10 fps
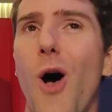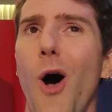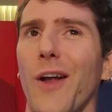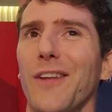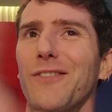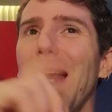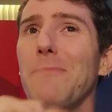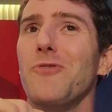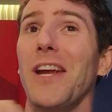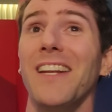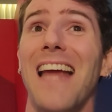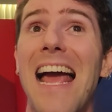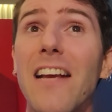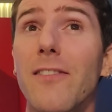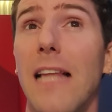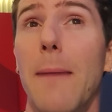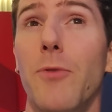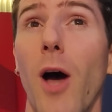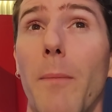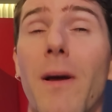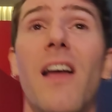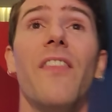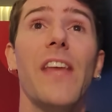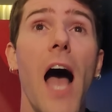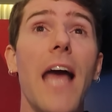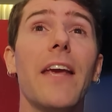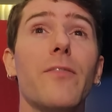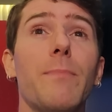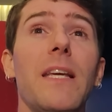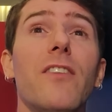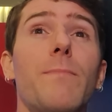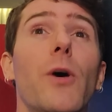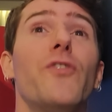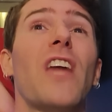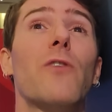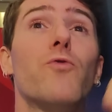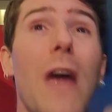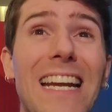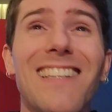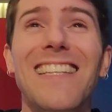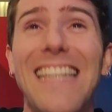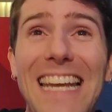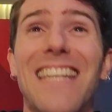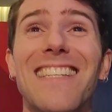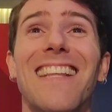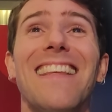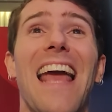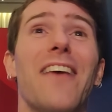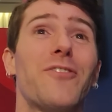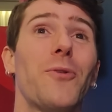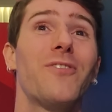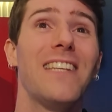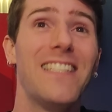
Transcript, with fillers: On a Snapdragon X laptop, the I S P is built directly into the S O C